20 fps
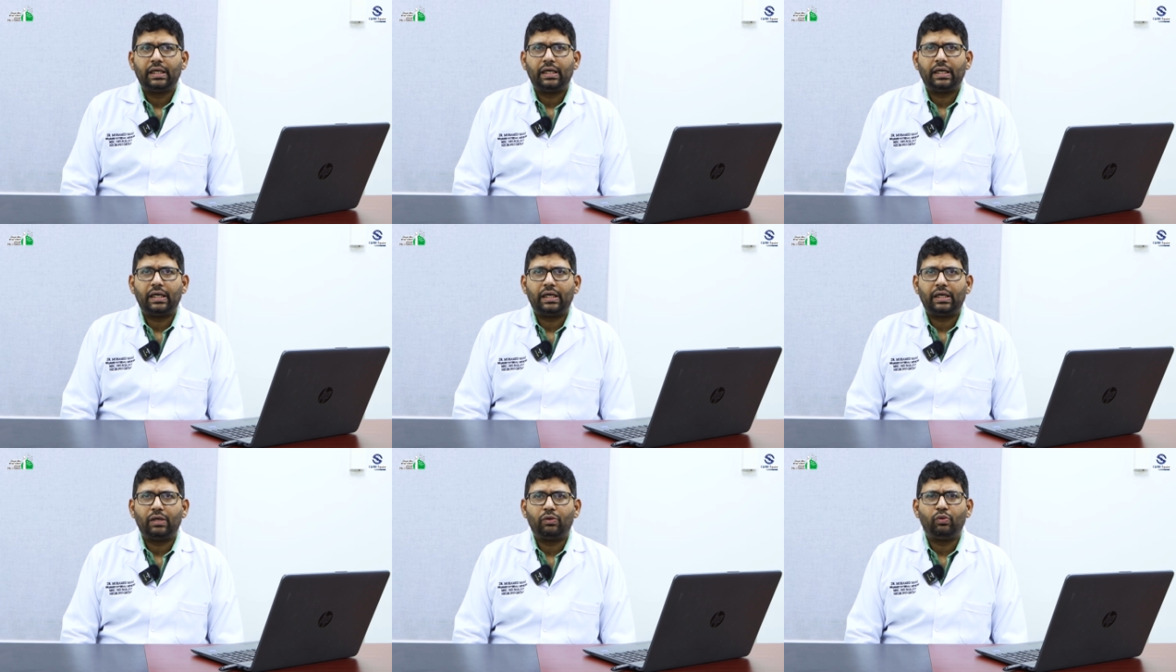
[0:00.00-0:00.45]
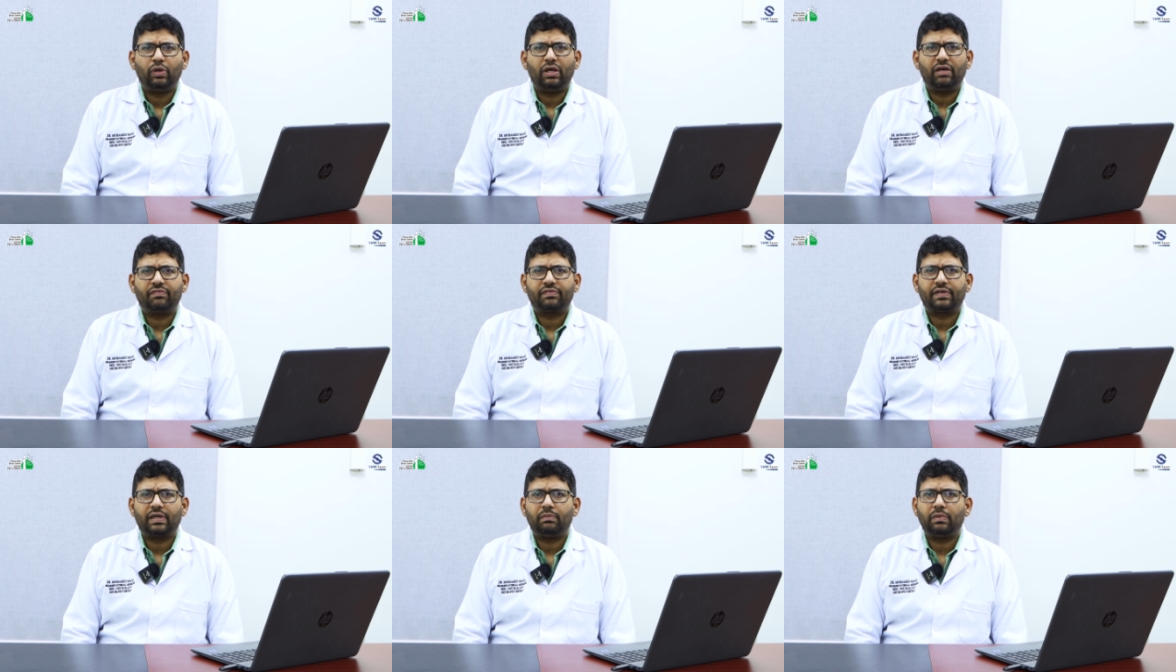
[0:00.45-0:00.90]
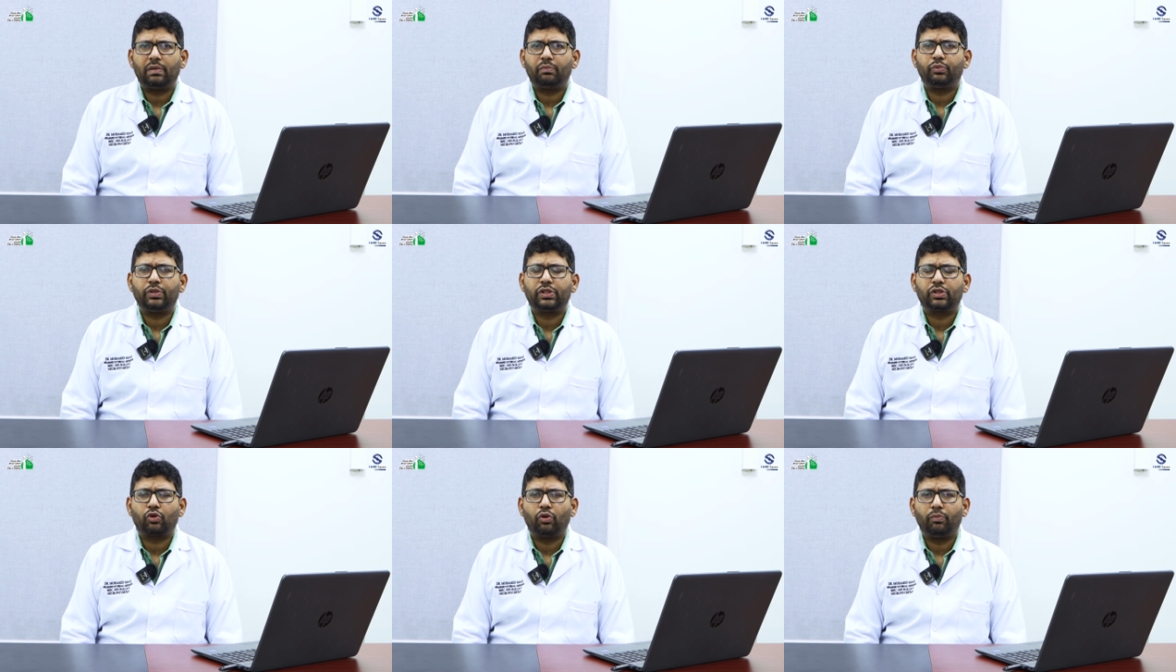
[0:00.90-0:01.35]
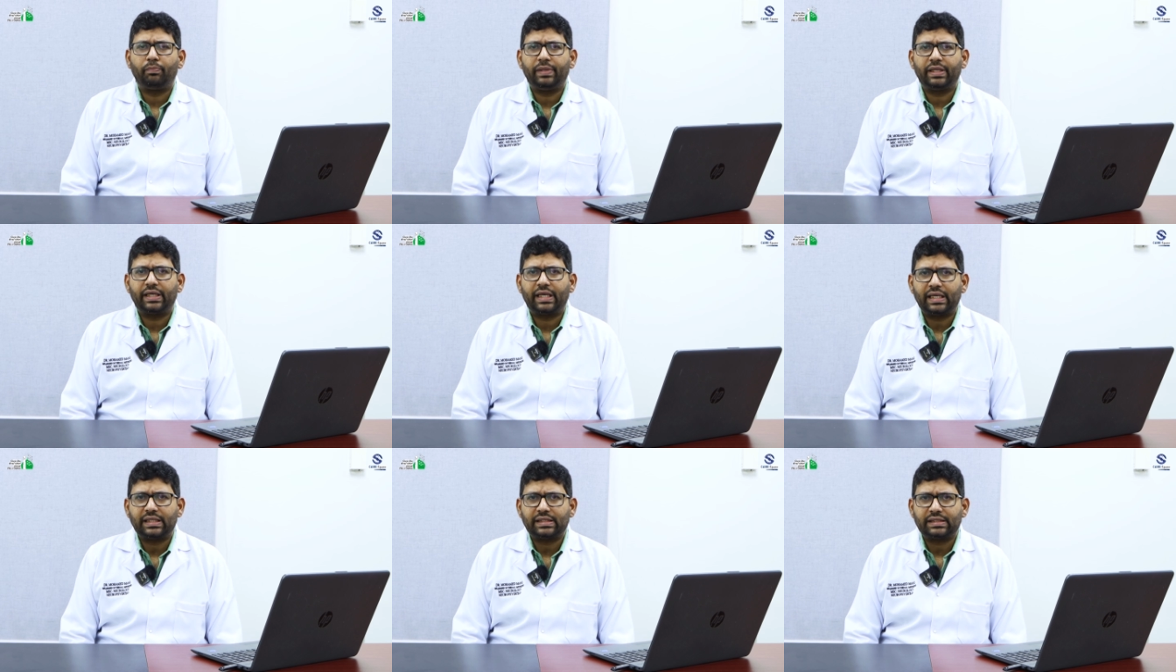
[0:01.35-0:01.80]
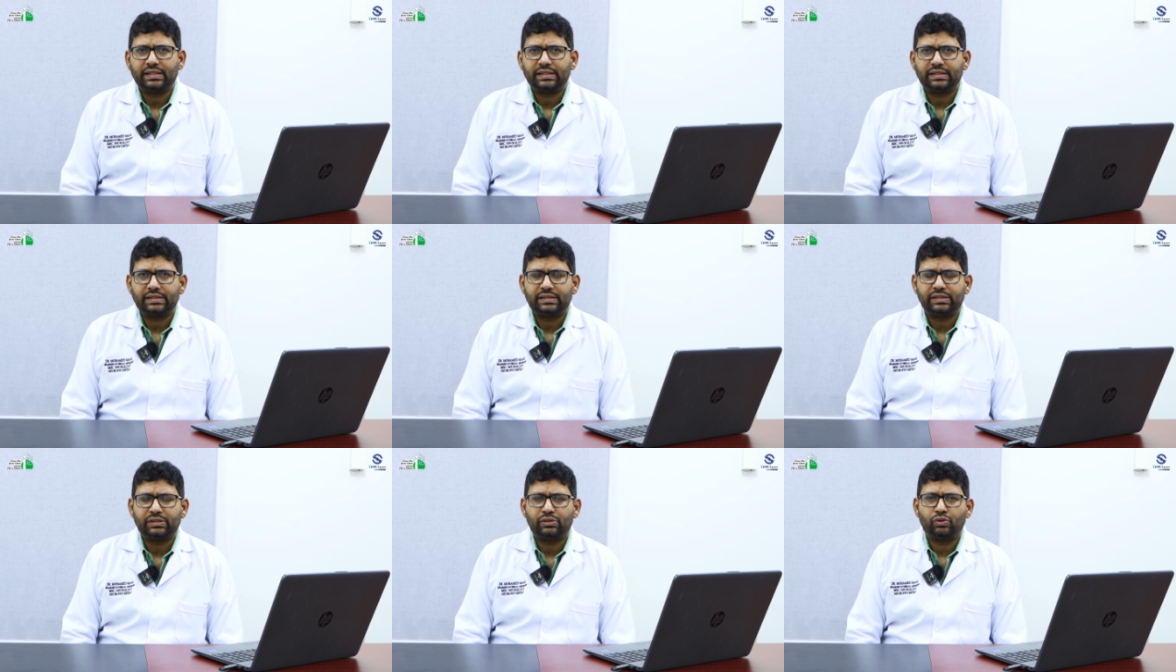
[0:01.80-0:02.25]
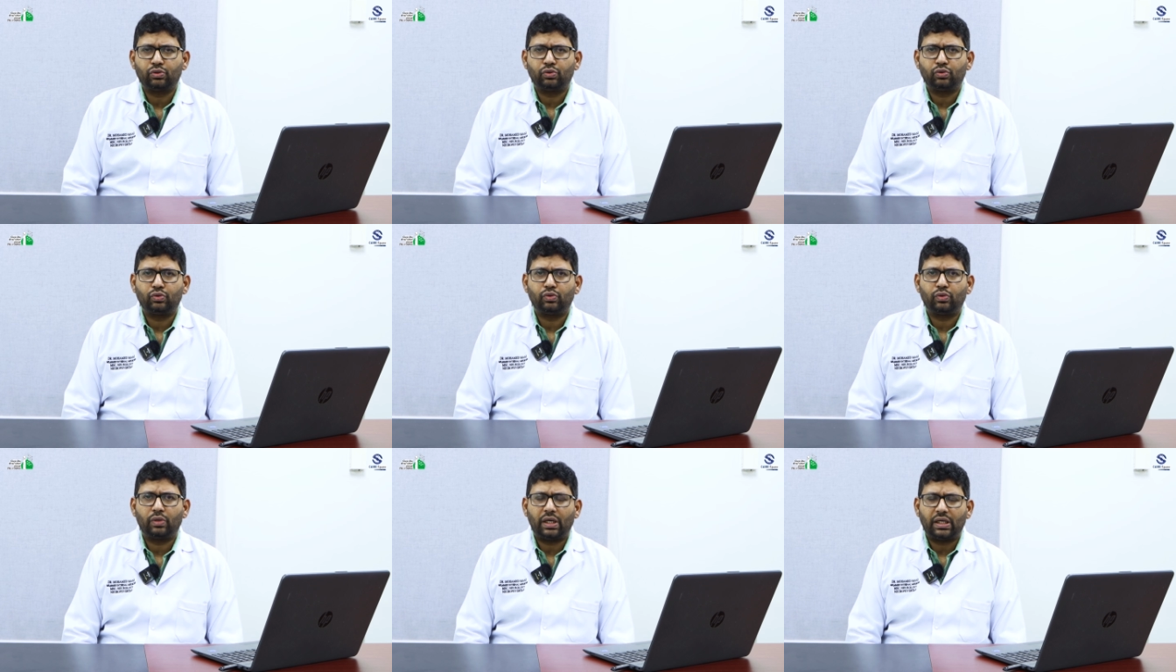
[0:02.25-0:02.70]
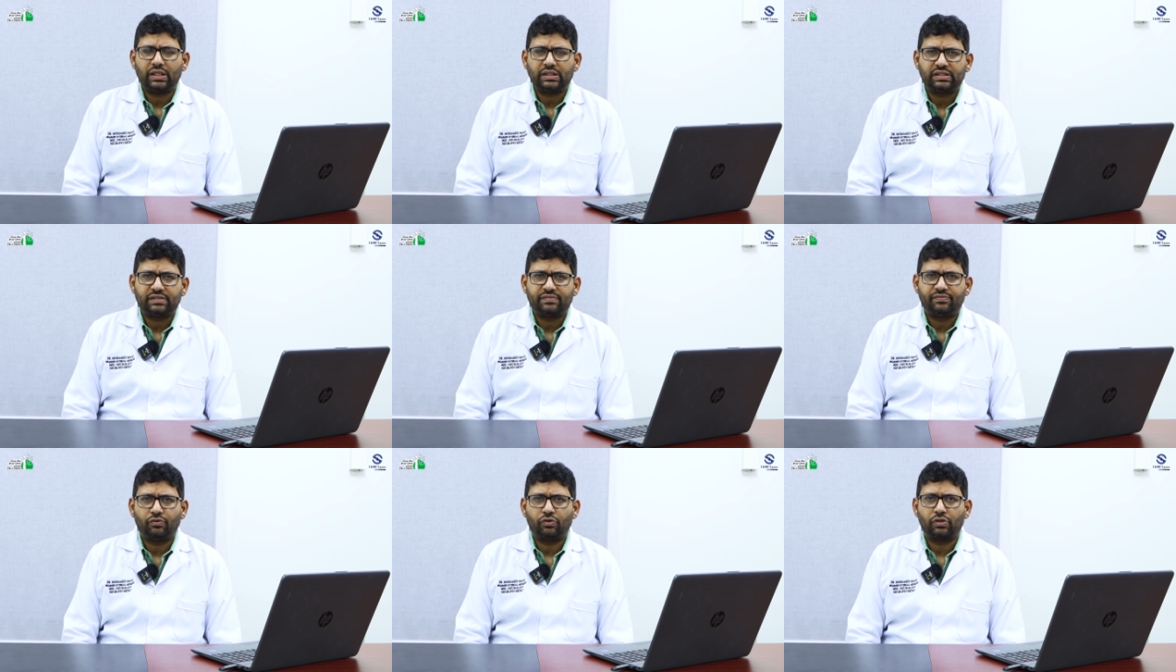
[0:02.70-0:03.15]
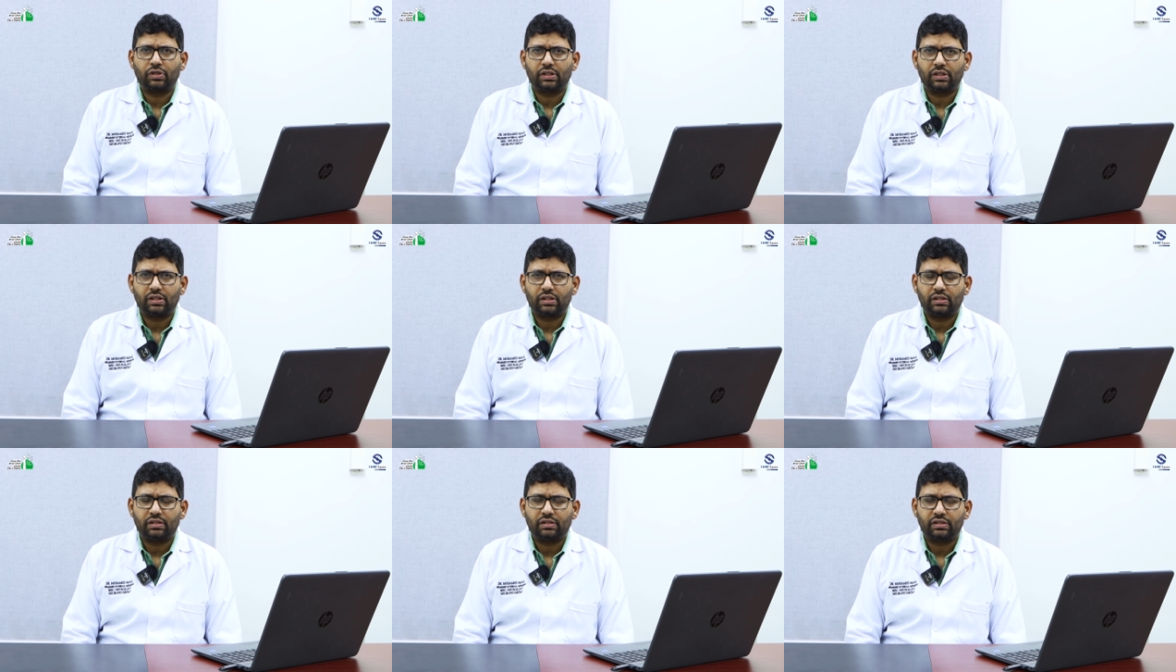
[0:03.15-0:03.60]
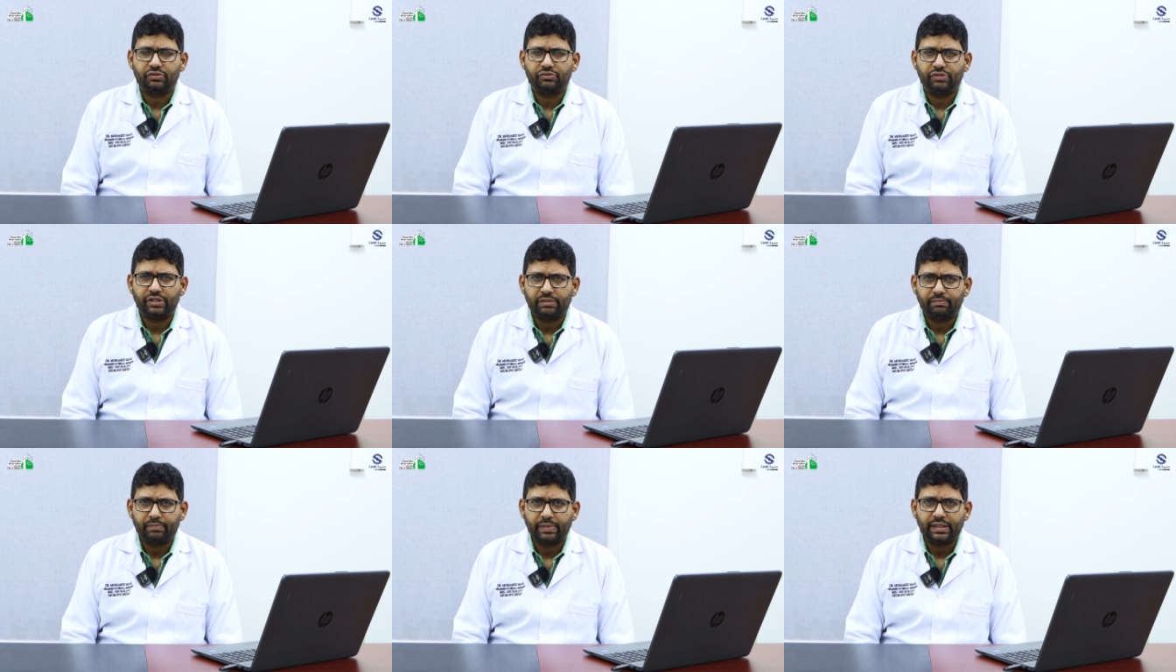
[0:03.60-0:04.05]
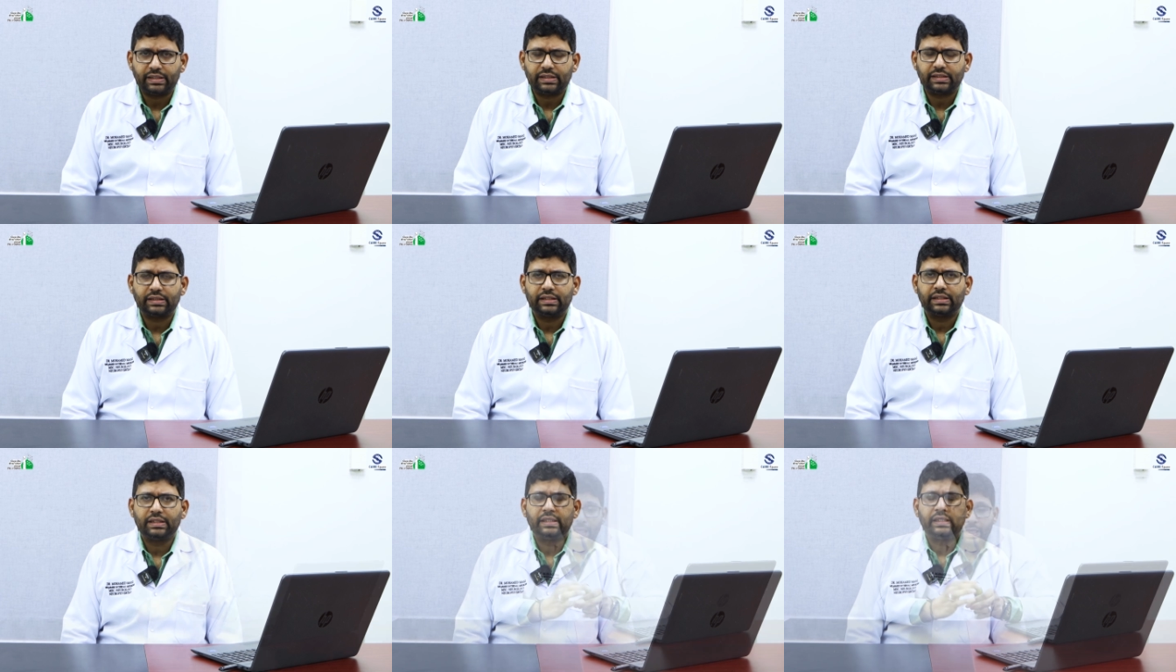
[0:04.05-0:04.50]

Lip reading: who have come up with complications to us for treatment.